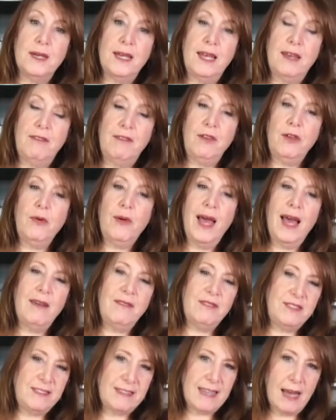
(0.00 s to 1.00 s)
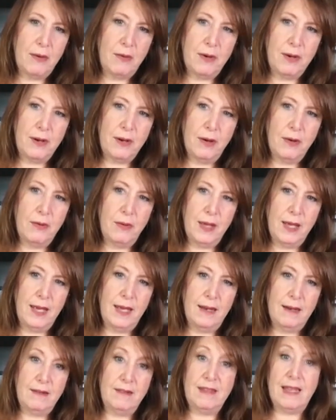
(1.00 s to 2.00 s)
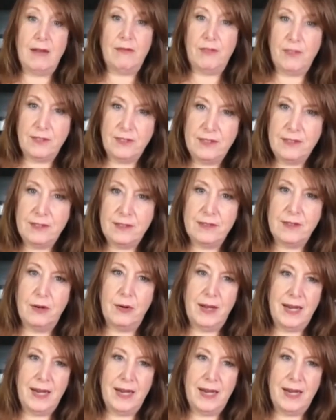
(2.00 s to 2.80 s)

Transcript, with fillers: If yeah. you have sourdough in San Francisco,